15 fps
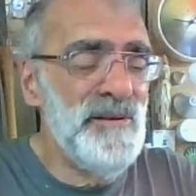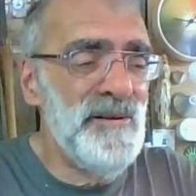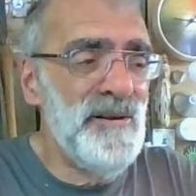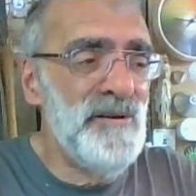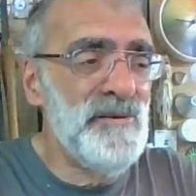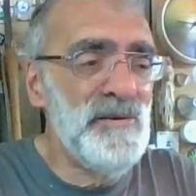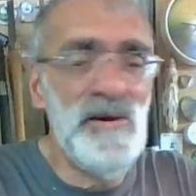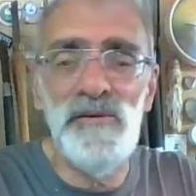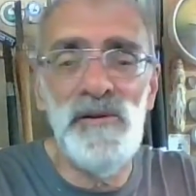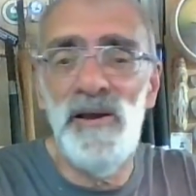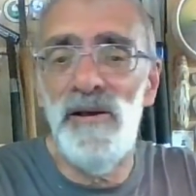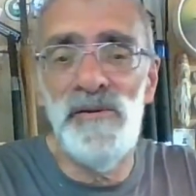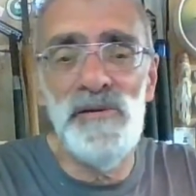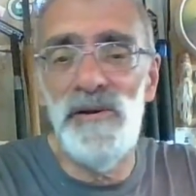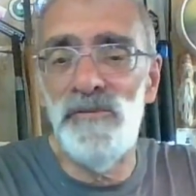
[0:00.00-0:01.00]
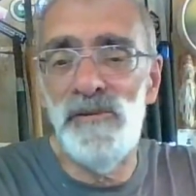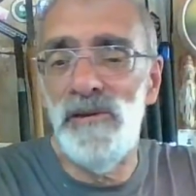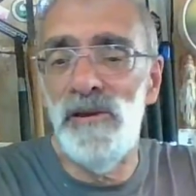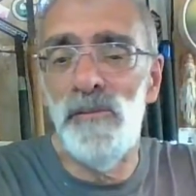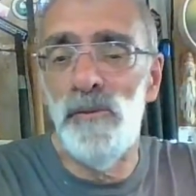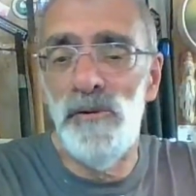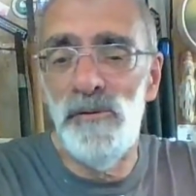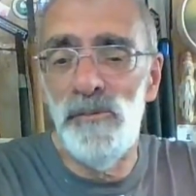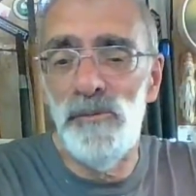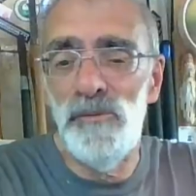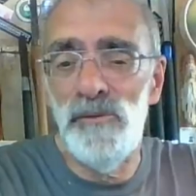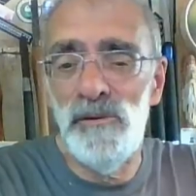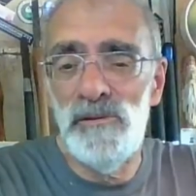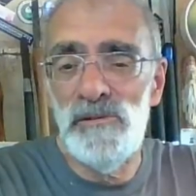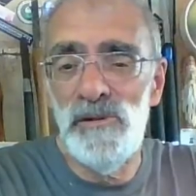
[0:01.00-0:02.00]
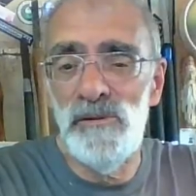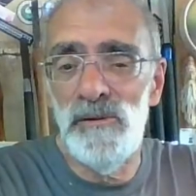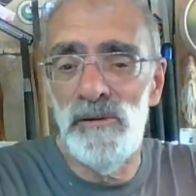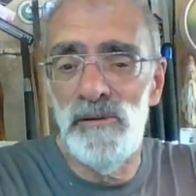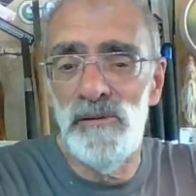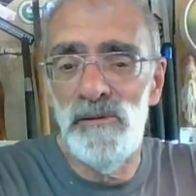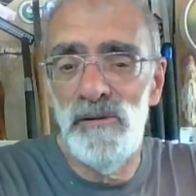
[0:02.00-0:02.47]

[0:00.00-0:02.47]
I, I, I never get worried with things like that.